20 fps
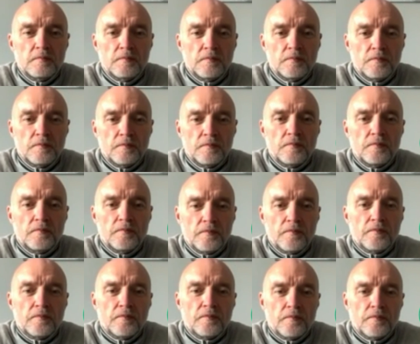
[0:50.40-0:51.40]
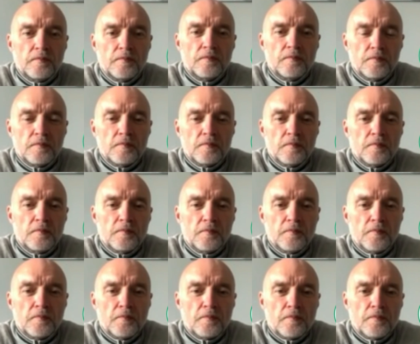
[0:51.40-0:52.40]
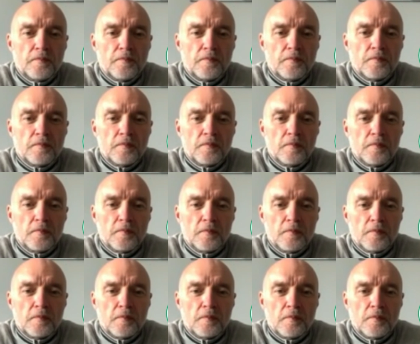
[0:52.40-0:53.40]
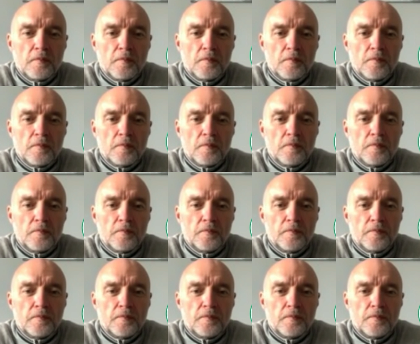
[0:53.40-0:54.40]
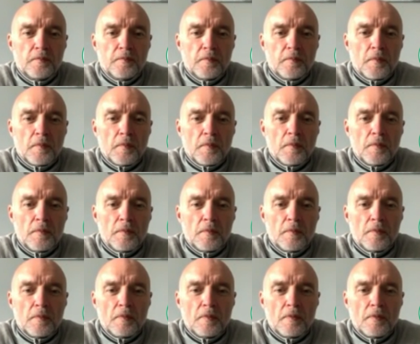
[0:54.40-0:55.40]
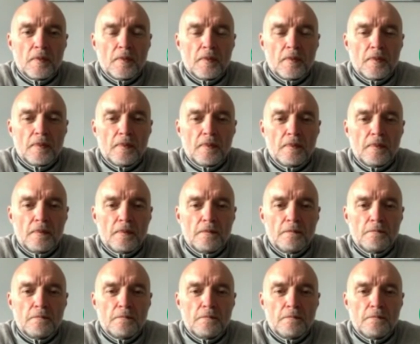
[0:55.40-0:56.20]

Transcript: This person isn't speaking.